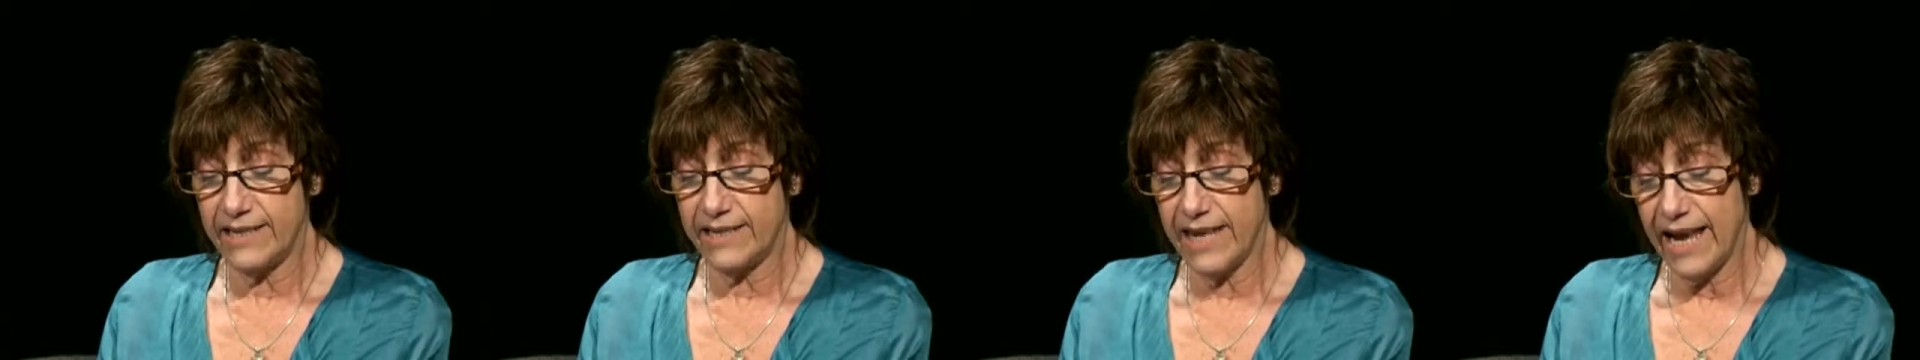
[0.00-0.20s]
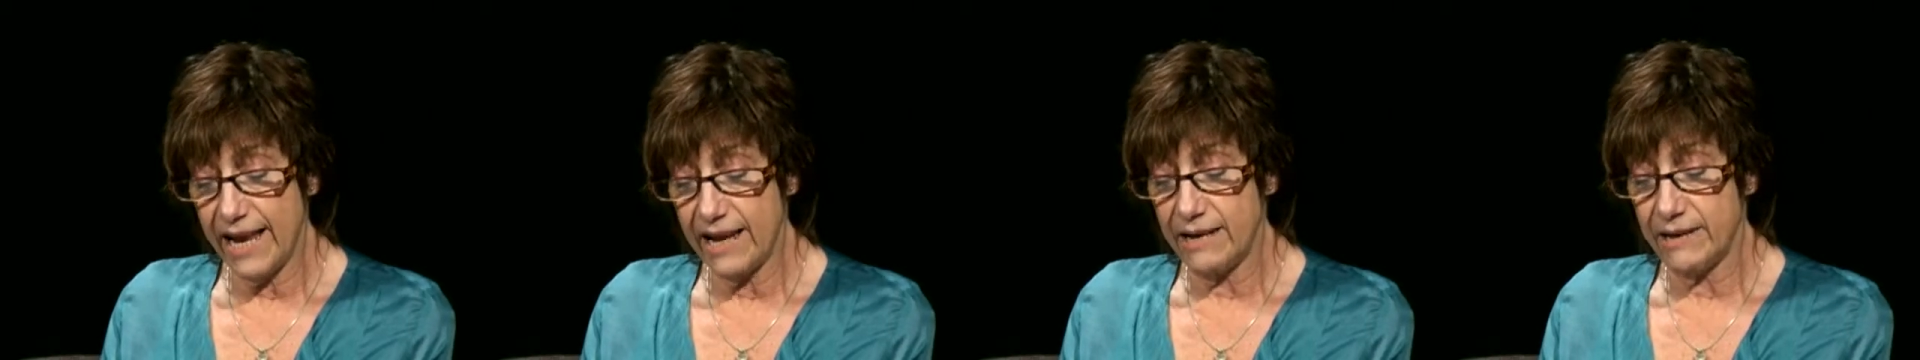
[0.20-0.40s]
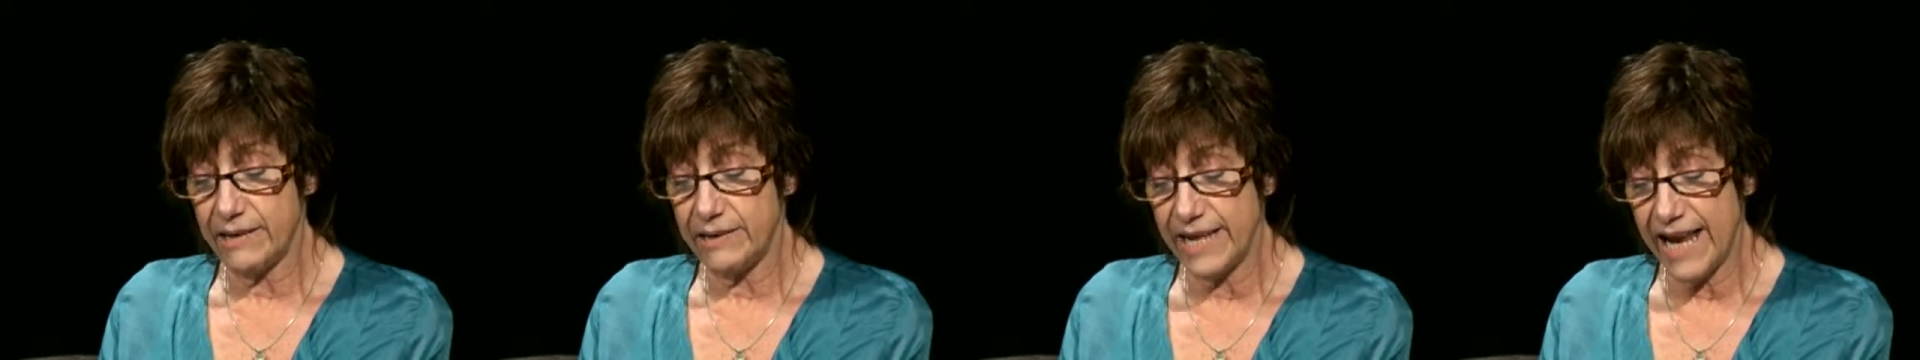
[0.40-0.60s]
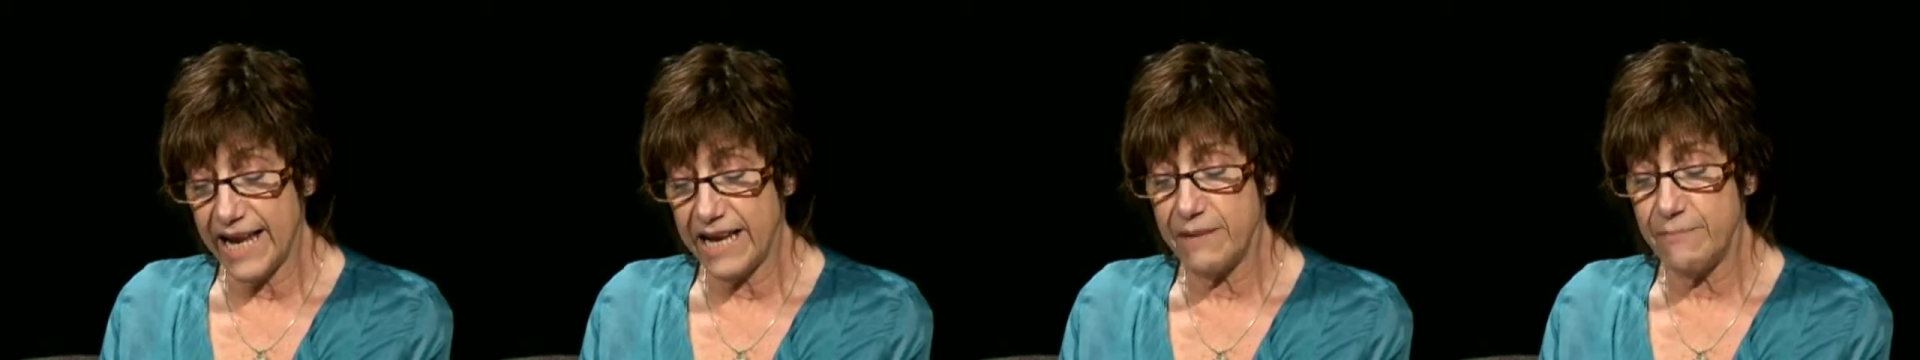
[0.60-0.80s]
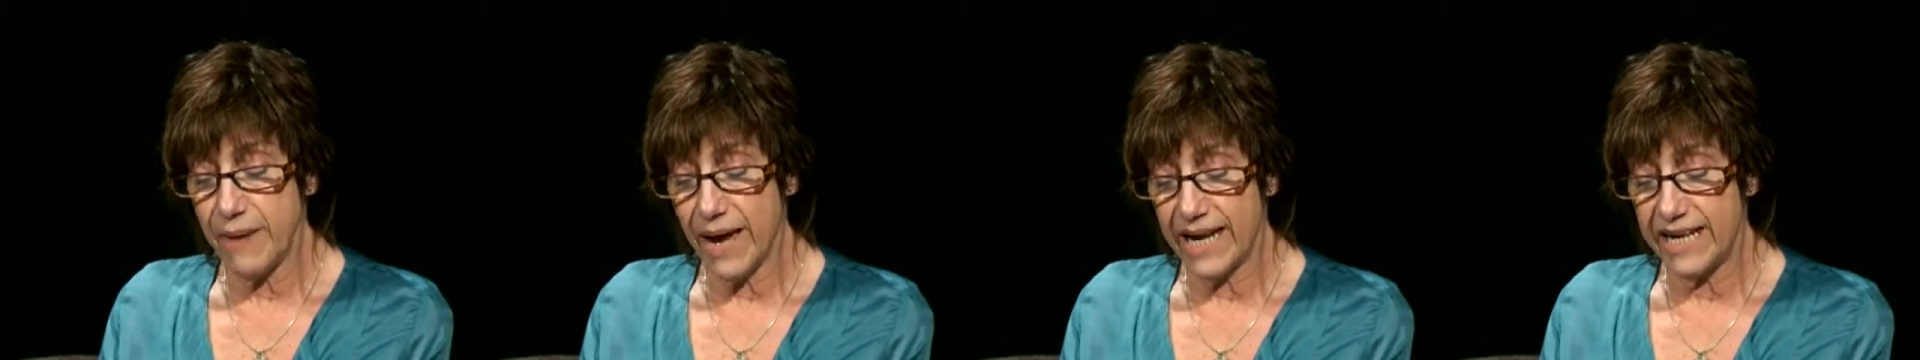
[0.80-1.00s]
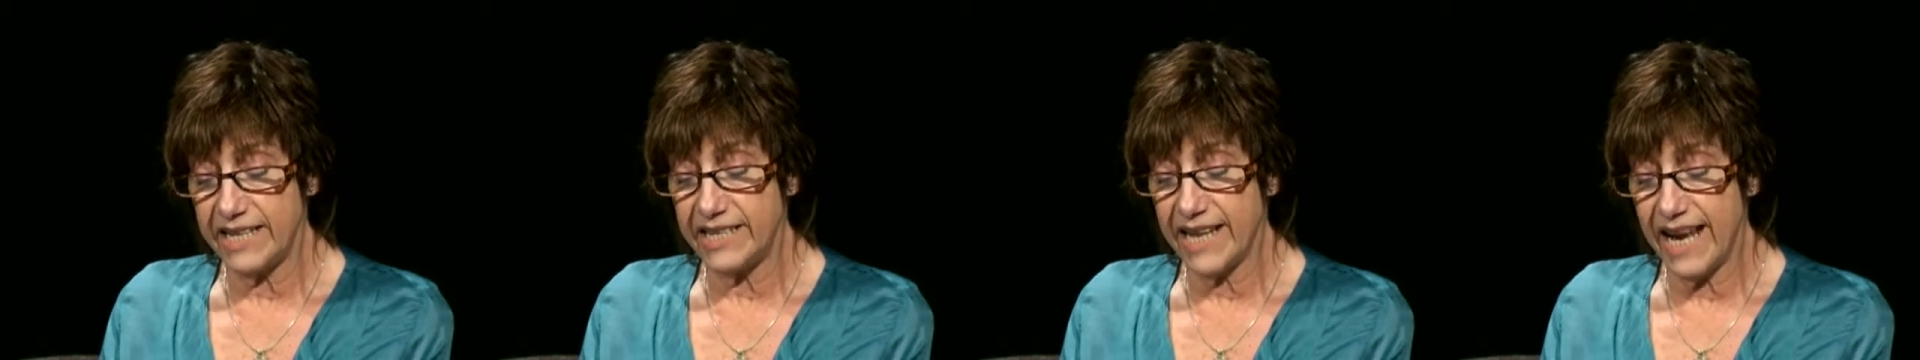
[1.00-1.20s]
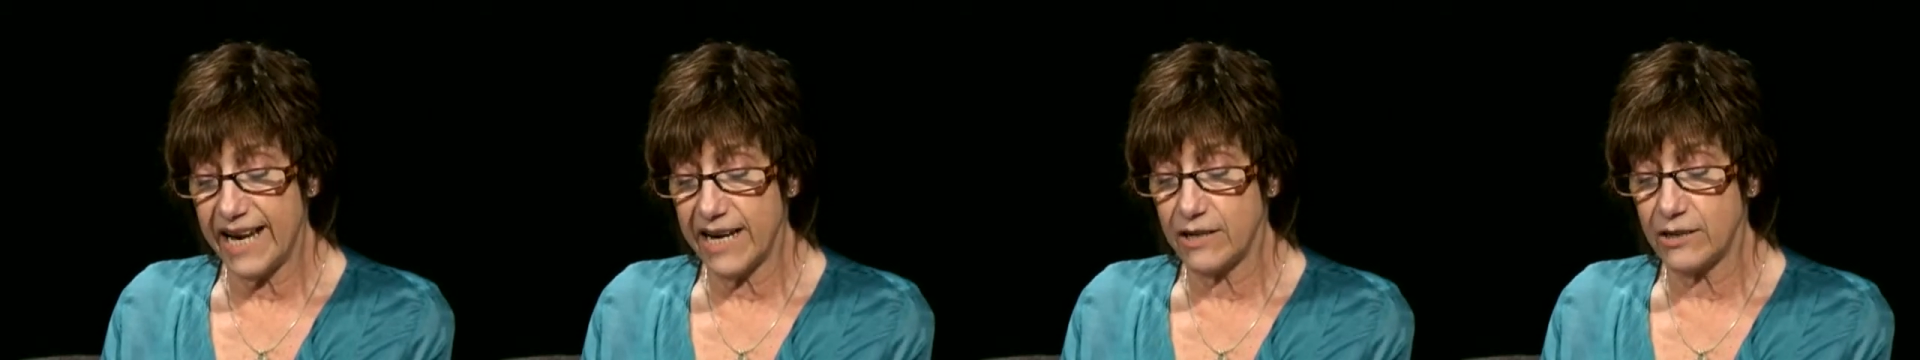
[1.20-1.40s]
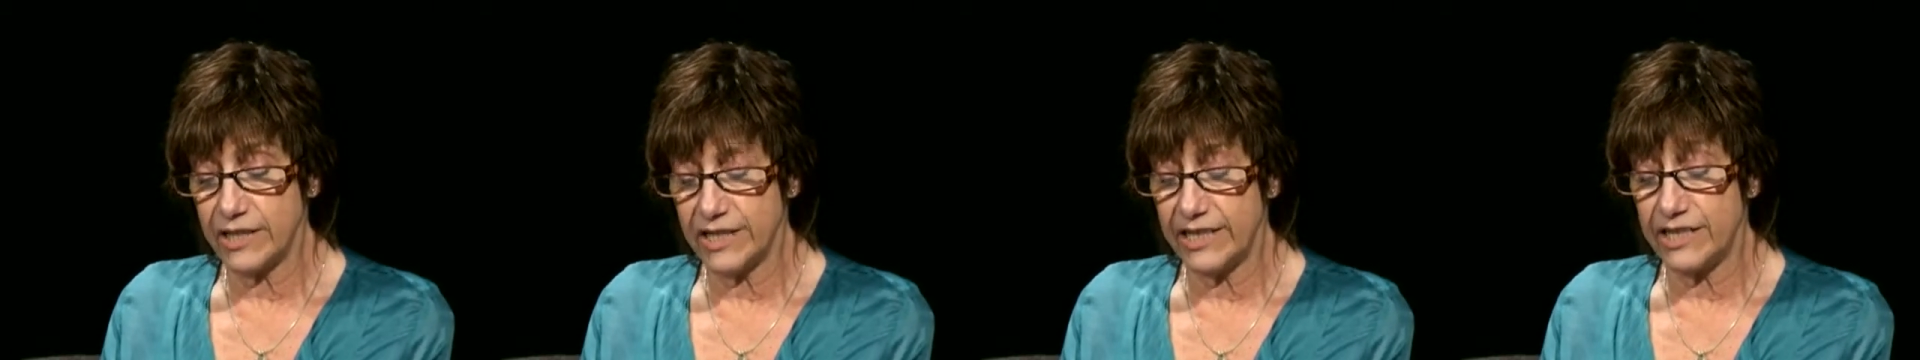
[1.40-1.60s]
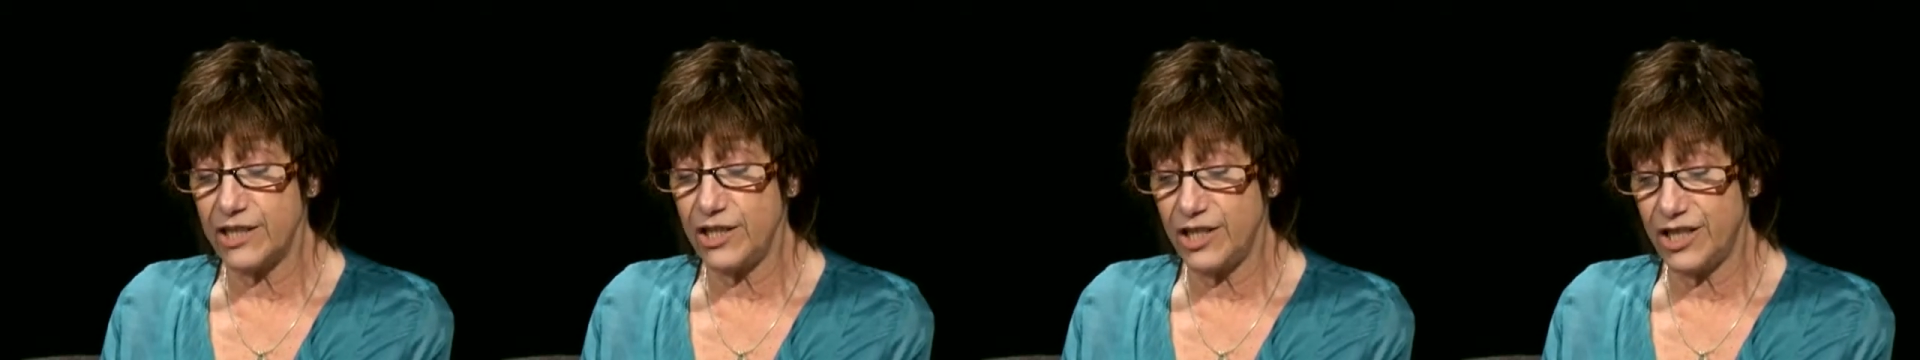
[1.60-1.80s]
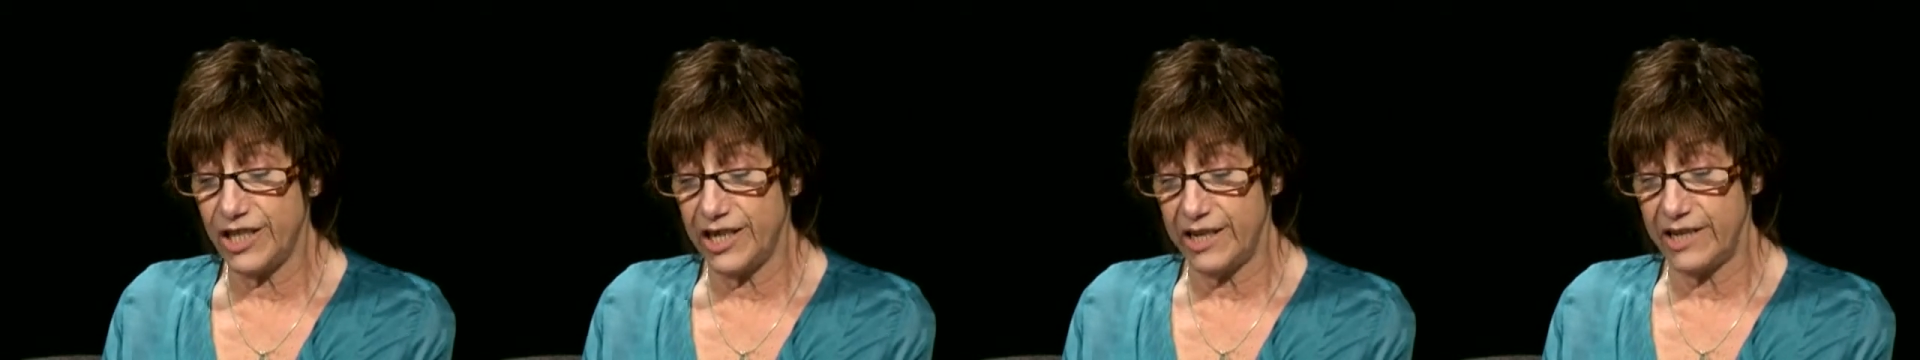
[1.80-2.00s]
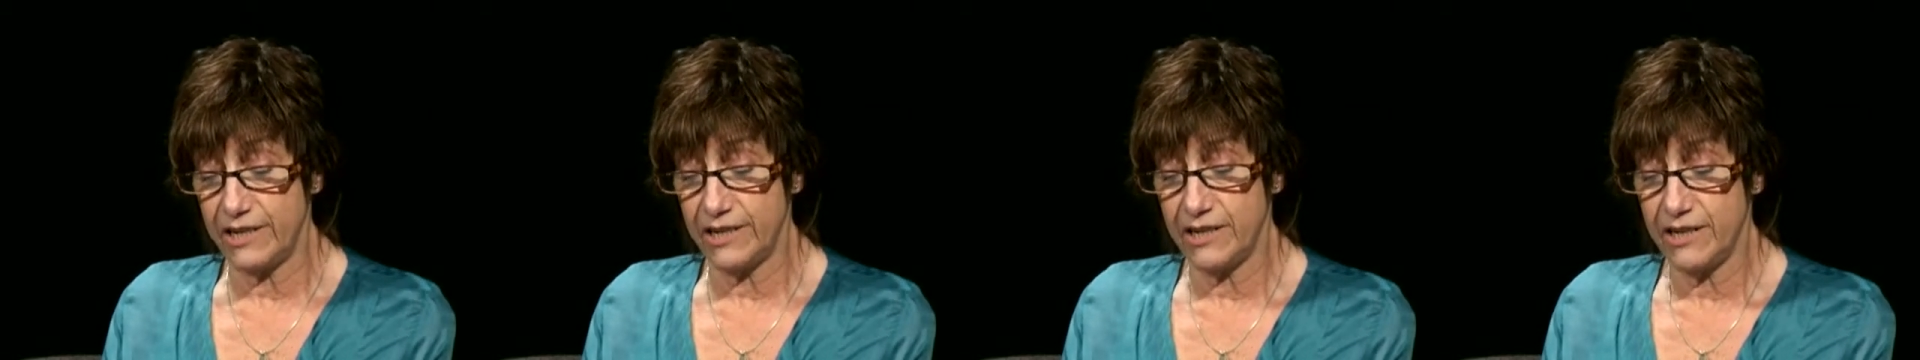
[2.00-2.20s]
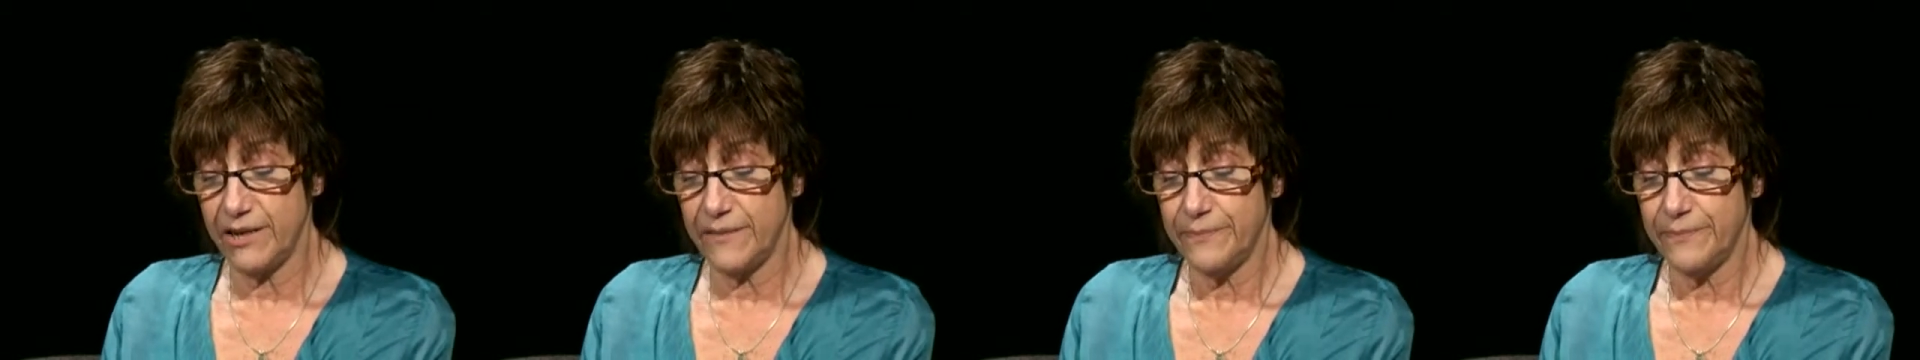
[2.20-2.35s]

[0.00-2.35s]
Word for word: tang- naked body tangled in a sheet.